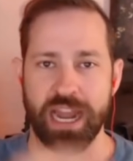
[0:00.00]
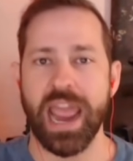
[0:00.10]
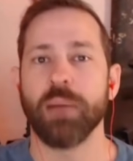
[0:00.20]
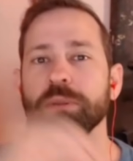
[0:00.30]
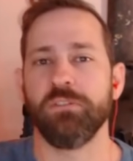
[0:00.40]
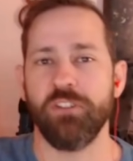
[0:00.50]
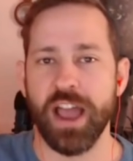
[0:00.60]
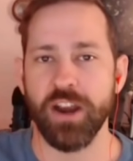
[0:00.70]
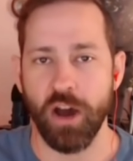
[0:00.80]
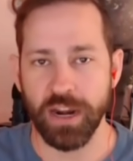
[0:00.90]
and
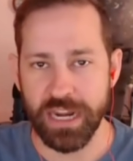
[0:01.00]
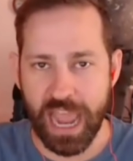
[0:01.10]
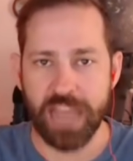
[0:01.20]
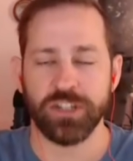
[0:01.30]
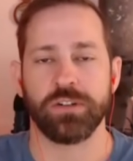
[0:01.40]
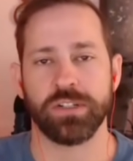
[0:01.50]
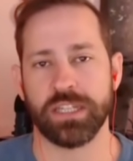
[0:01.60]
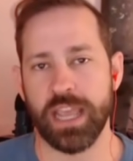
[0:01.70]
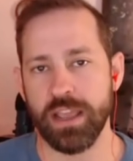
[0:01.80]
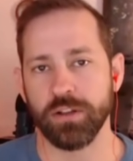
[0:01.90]
amplified on a national
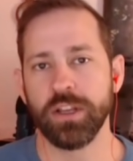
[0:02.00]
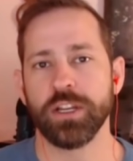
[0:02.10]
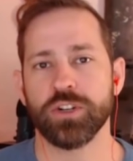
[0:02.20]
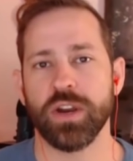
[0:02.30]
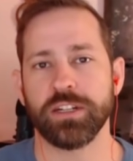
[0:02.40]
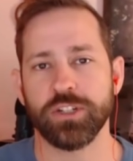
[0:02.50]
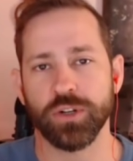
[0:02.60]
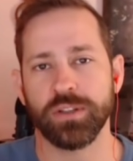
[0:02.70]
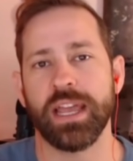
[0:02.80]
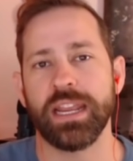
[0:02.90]
scale, trying to
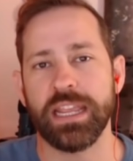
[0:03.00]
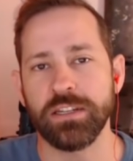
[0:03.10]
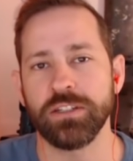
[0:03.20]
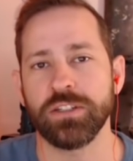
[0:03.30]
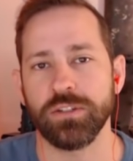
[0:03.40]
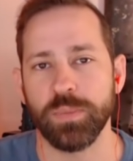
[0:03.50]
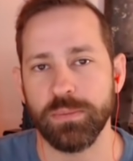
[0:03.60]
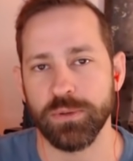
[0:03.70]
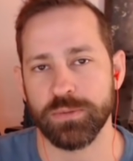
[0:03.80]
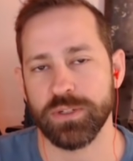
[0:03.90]
turn that into
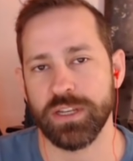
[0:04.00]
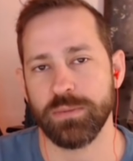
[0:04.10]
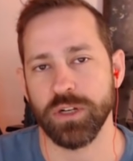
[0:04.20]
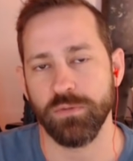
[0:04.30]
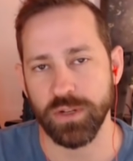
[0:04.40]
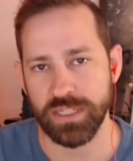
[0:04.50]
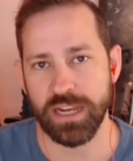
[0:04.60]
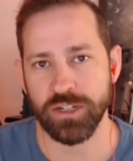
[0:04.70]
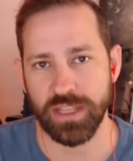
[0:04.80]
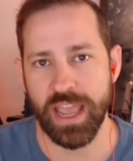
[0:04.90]
people's perception of what's
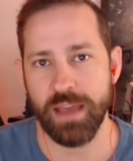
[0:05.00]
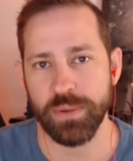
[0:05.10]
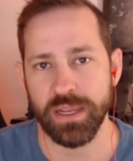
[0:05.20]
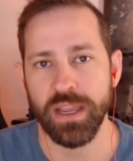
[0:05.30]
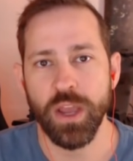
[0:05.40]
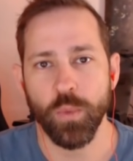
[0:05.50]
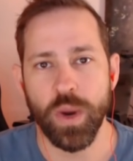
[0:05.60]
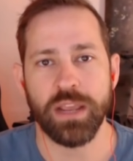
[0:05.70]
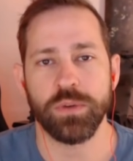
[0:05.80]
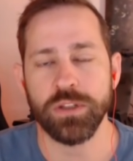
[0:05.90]
actually happening
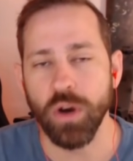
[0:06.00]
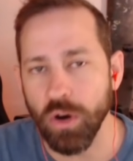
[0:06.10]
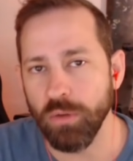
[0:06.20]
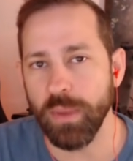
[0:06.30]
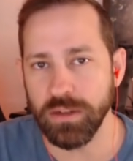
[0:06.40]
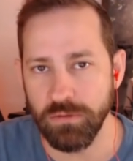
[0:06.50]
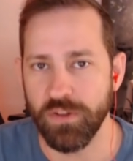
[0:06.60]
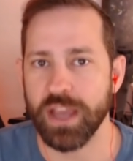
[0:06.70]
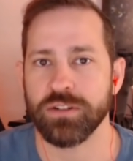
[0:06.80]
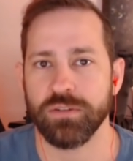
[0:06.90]
when it was all
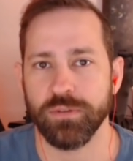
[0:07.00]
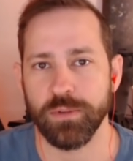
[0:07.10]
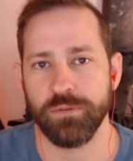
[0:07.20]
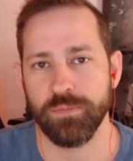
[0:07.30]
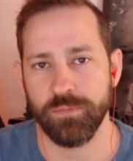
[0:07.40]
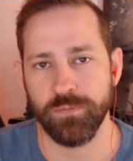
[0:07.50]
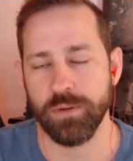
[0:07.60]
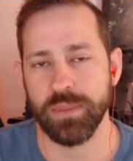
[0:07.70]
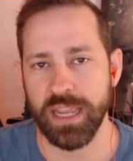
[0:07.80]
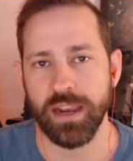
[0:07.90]
manufactured from the
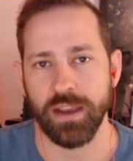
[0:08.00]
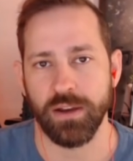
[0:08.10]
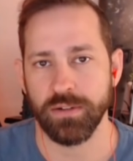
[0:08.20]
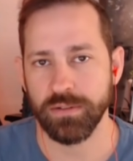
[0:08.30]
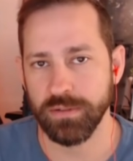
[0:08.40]
from the get-go.